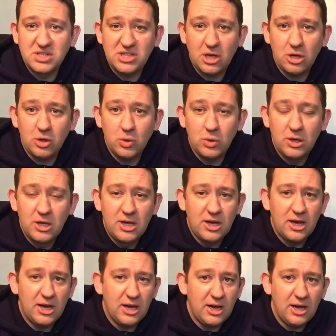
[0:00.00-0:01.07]
So
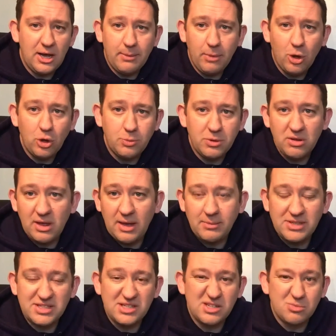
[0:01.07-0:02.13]
I'm hoping that
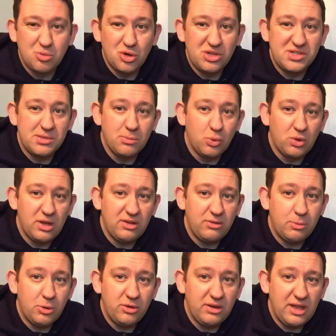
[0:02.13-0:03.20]
means it's a pretty simple kit
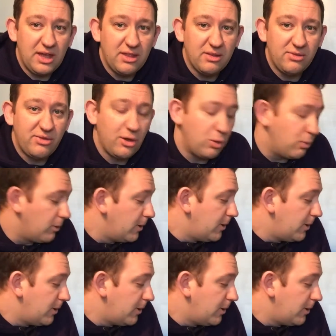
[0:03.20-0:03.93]
to put together. So